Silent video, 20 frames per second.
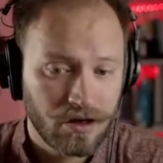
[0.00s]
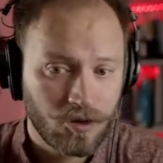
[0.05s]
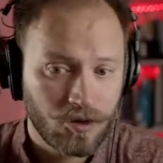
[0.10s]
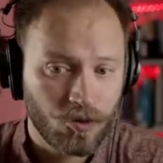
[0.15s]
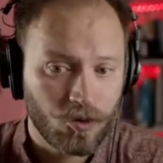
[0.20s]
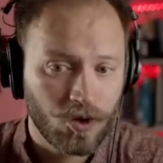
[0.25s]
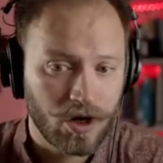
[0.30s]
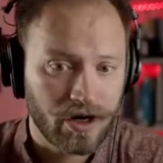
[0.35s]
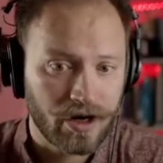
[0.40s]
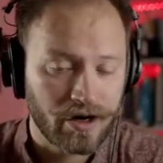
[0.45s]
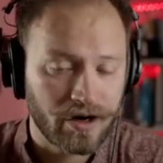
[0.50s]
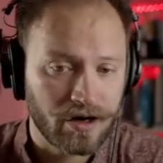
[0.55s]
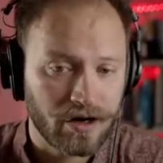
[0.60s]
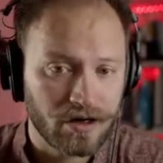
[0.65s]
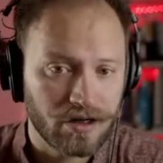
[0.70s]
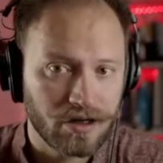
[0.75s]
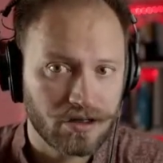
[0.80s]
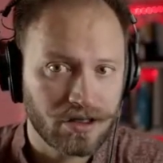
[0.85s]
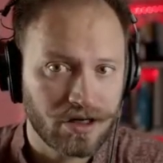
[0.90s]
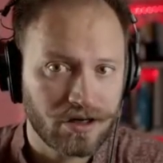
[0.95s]

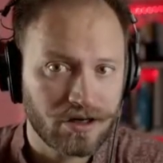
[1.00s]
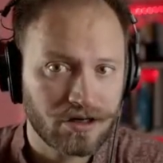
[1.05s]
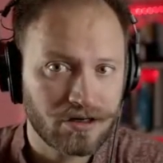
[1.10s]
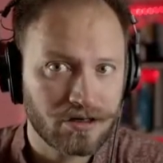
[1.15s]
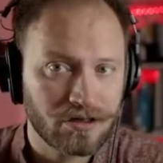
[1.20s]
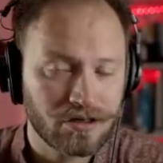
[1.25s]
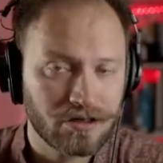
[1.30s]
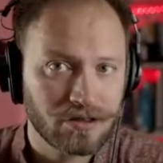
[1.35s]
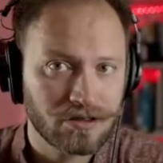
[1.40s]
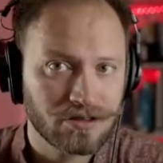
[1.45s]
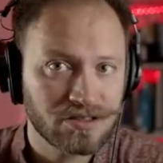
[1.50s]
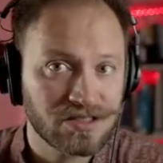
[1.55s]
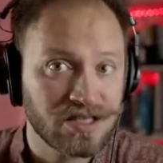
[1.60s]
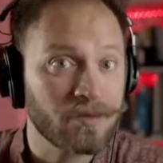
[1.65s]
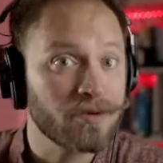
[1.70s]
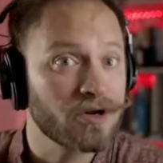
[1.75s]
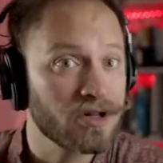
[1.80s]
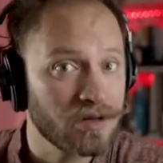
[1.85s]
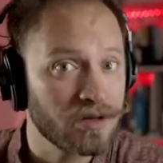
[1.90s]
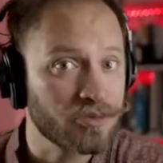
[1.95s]
where there are
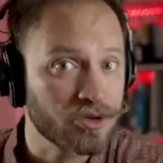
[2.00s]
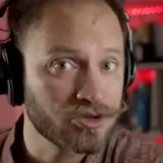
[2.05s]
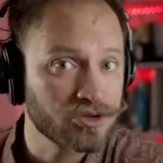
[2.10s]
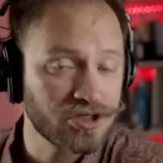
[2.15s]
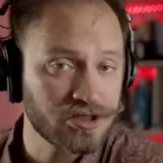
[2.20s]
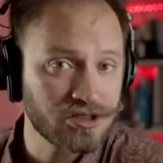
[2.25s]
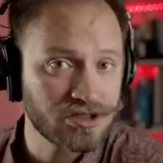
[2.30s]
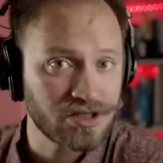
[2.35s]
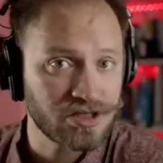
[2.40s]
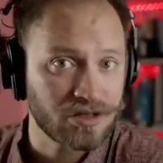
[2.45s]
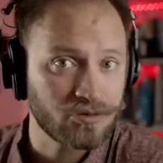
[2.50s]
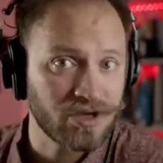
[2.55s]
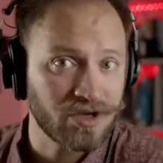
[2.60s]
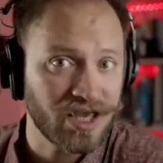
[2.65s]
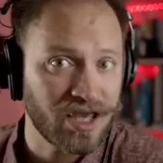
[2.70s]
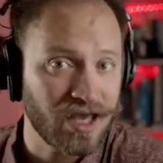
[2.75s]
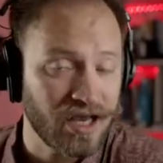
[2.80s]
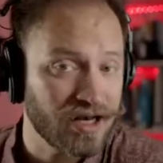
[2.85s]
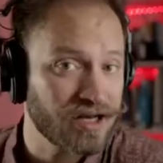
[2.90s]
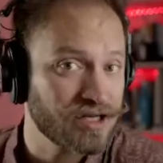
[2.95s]
several approaches that we
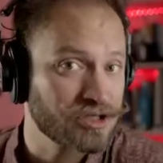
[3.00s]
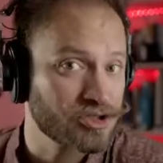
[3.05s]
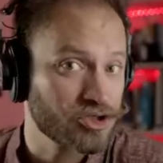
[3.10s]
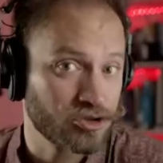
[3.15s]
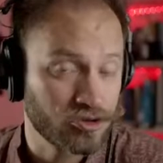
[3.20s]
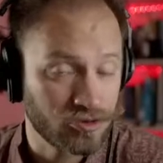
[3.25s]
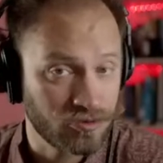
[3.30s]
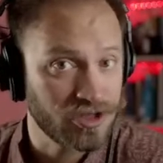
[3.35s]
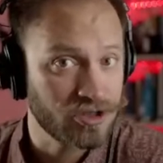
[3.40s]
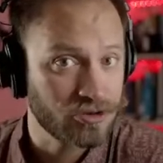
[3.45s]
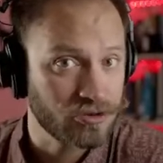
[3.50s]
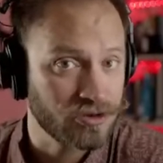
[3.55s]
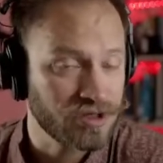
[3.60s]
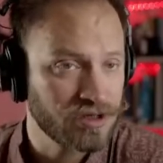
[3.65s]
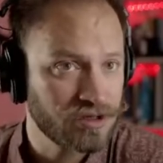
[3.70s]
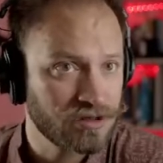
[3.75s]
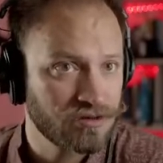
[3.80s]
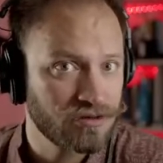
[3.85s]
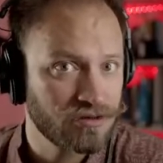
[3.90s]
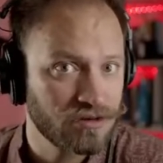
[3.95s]
can and should be
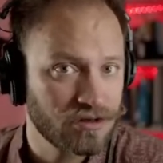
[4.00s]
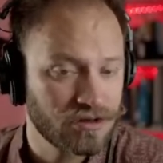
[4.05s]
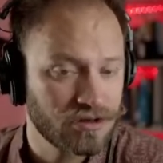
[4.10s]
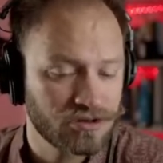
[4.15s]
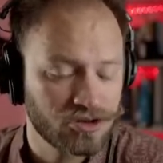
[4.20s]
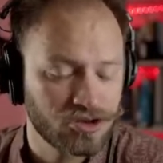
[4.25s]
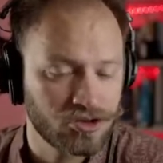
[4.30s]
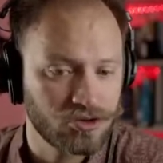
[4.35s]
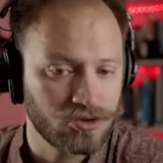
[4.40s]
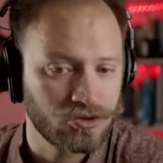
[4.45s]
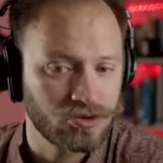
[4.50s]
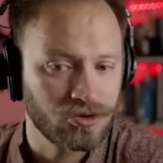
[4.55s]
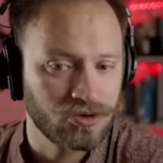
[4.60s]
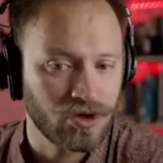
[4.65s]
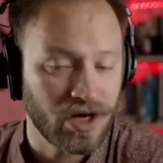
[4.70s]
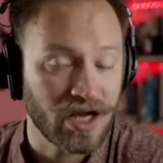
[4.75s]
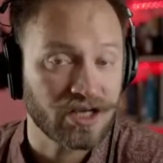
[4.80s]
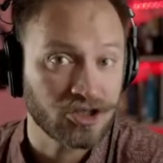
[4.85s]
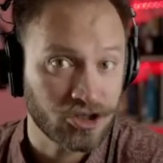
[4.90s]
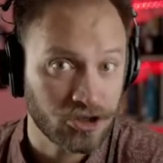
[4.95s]
doing to
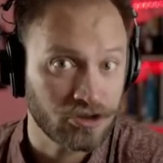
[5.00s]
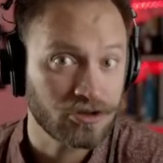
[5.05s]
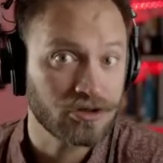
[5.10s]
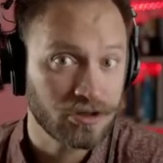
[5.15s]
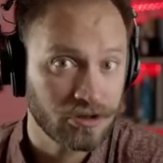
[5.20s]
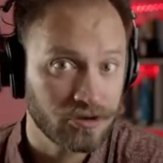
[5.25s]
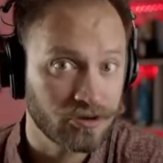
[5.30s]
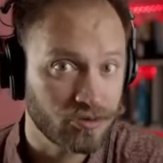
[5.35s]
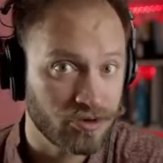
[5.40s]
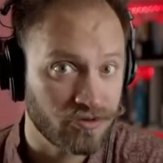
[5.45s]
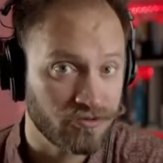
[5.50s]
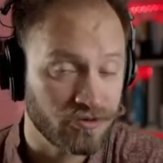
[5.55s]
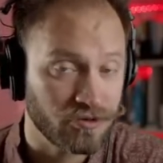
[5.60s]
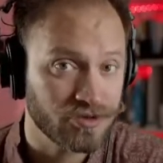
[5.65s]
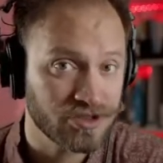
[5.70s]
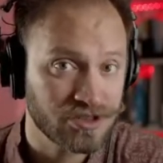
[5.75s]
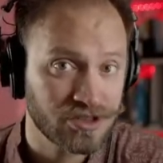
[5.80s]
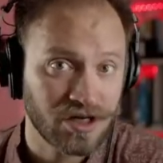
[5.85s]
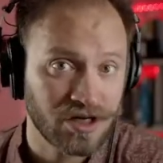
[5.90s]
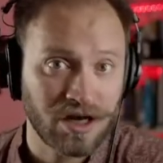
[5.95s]
assure good
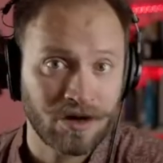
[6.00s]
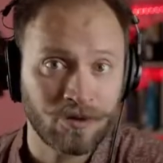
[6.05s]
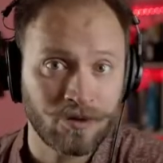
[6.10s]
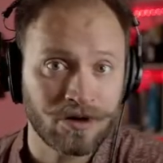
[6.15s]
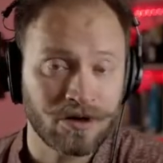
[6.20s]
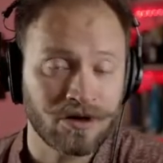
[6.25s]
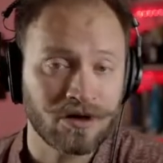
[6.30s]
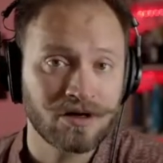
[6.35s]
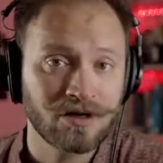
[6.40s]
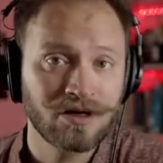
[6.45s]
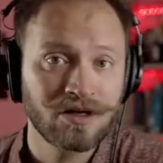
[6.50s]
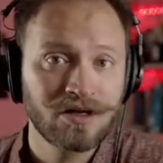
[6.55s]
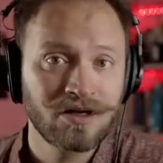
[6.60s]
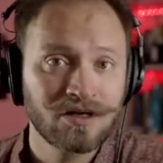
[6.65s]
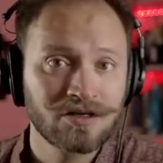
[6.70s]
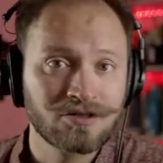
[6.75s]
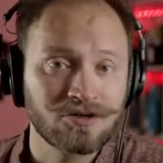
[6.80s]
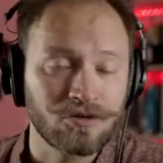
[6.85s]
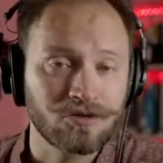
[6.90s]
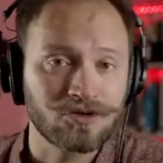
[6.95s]
performance in our
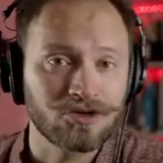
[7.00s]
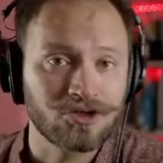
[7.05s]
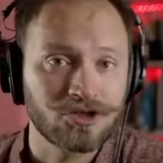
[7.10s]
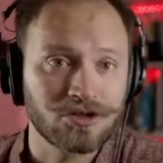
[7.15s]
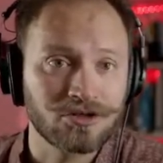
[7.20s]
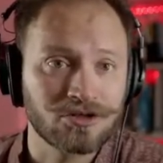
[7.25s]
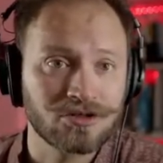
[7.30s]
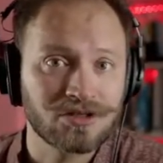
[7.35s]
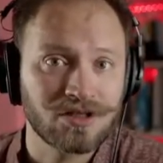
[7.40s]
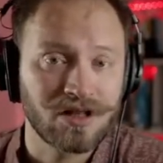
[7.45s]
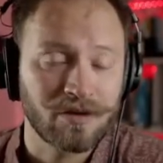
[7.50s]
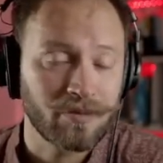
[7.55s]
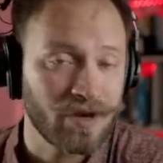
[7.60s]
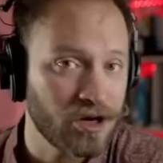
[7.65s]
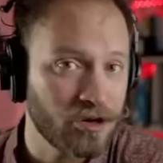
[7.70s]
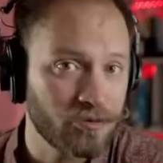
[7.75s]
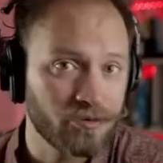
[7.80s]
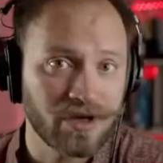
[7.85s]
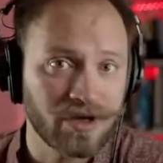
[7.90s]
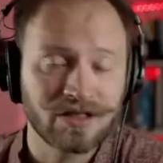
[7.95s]
solutions,
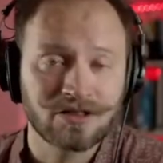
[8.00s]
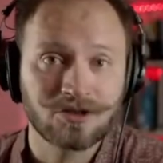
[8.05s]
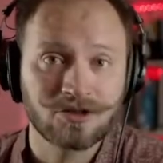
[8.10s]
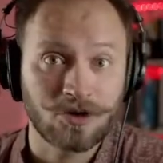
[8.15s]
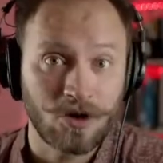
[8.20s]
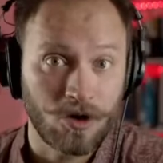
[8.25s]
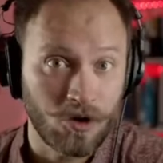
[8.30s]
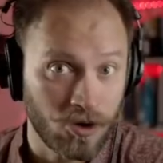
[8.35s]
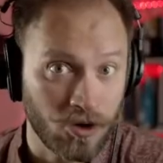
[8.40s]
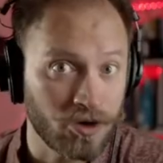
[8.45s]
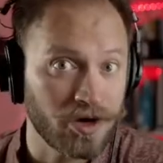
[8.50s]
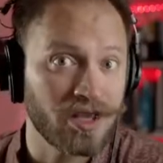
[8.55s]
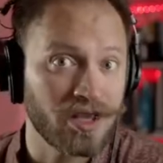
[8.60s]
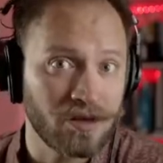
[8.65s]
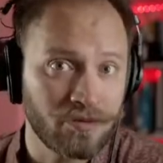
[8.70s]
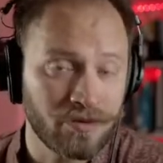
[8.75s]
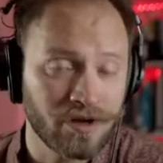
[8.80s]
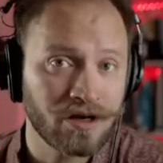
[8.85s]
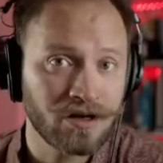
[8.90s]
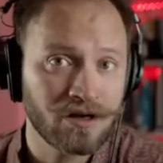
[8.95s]
developments, or
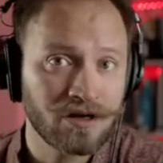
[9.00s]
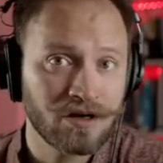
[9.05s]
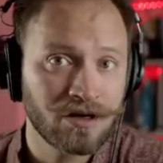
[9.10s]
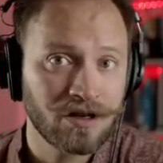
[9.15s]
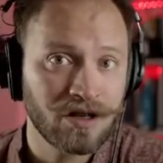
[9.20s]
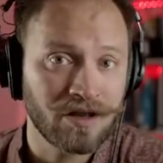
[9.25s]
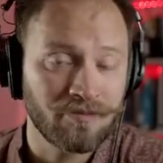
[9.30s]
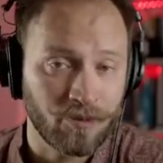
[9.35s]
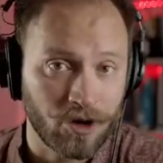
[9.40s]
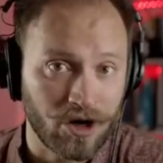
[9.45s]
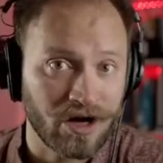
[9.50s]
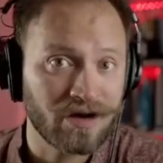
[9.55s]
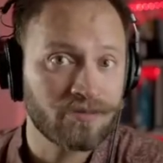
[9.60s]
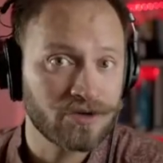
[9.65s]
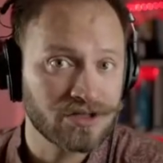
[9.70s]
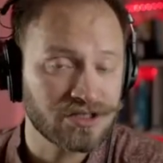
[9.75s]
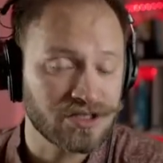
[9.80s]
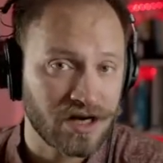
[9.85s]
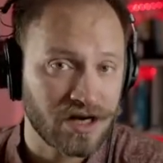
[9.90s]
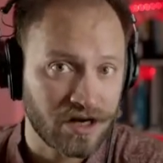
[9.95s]
even
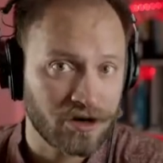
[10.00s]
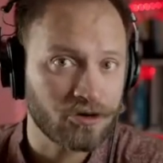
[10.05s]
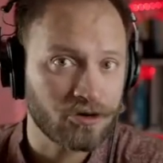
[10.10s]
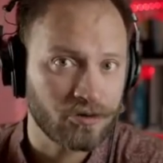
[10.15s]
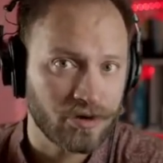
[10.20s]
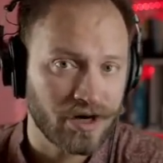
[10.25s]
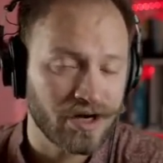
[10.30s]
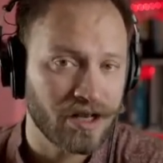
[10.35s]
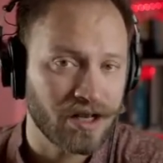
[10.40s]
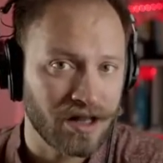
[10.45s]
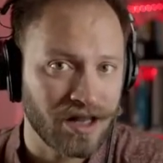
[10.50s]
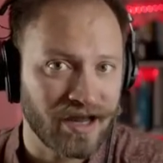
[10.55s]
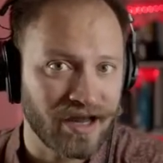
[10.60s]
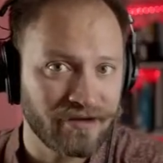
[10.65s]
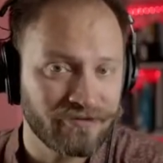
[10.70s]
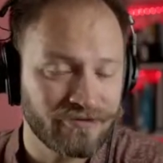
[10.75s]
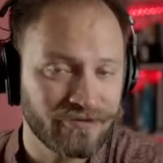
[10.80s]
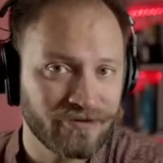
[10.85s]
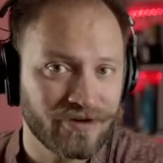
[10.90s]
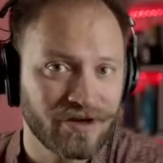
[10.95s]
environments that are already
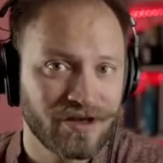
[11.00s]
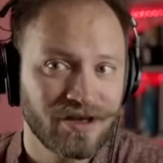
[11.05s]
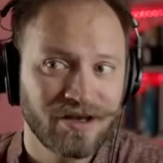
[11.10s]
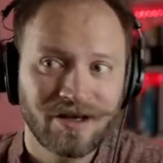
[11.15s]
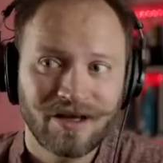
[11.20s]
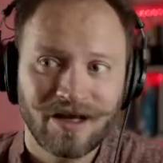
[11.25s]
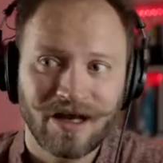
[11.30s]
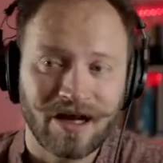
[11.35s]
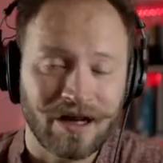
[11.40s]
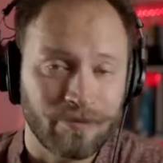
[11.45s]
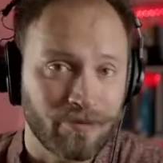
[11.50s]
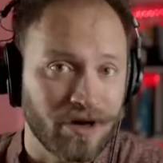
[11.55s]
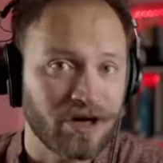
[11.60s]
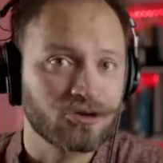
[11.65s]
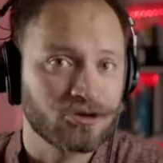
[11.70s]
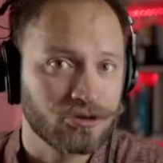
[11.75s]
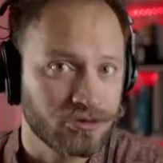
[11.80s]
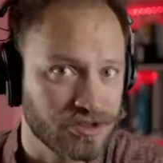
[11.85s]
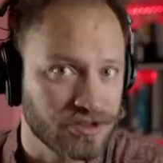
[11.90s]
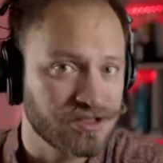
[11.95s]
alive and
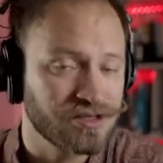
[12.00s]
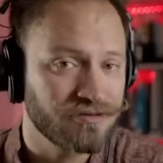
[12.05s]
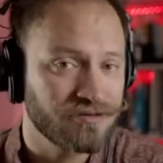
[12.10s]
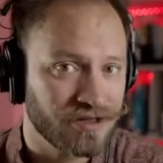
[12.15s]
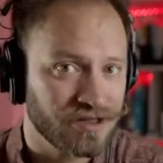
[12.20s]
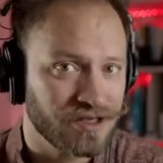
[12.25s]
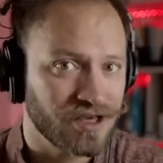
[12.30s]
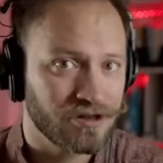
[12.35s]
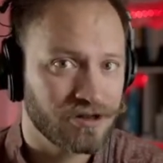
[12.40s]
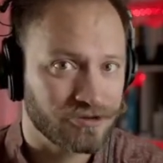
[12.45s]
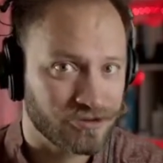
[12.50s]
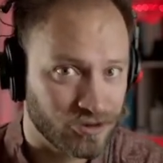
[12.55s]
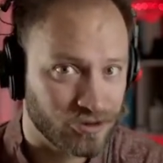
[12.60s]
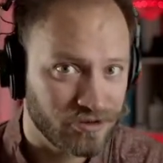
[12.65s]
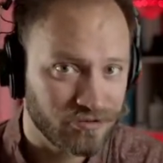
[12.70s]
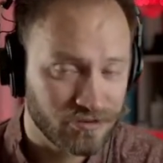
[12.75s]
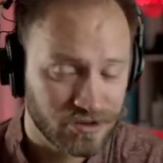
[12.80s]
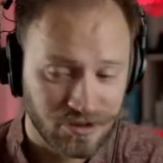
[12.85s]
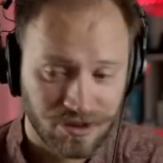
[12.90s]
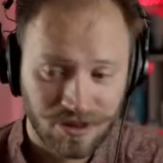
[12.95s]
about to receive a Taylor
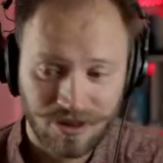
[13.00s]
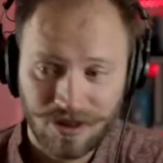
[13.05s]
Swift.